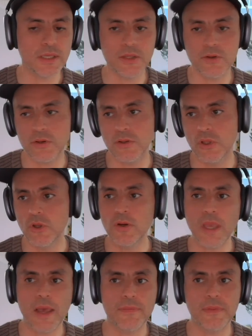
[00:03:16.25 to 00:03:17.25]
you could
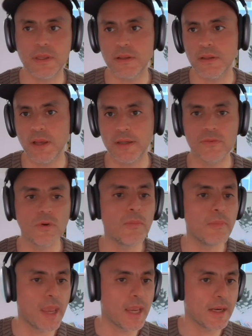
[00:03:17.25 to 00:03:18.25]
look at the
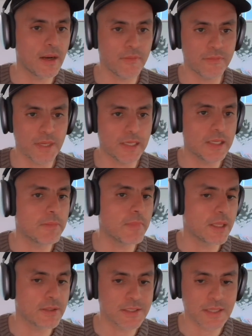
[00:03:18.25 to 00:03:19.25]
domain of the
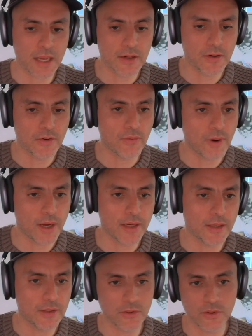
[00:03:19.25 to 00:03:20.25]
email sender,
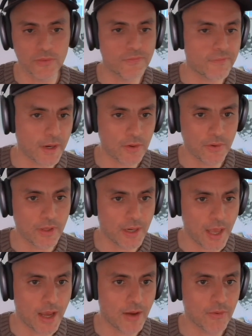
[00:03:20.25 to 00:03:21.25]
right? And you could figure
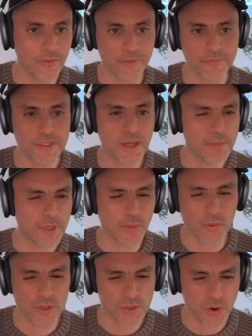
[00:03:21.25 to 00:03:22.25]
it out. Or if
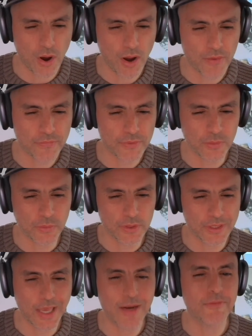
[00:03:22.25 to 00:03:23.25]
something was off, you
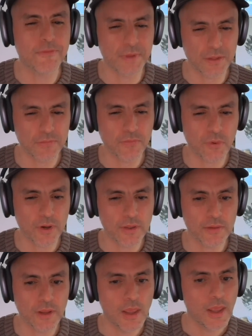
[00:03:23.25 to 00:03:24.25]
would get a feel for
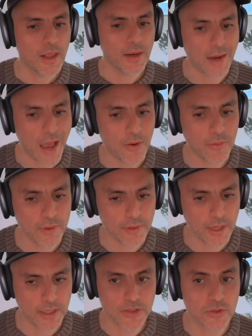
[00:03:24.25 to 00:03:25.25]
it.
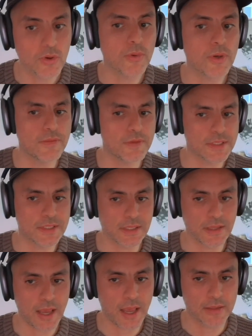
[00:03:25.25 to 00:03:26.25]
Nowadays, you don't even
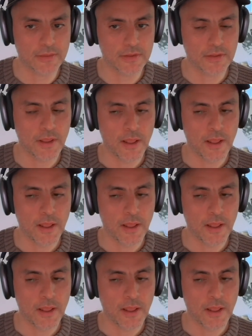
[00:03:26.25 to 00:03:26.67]
see that.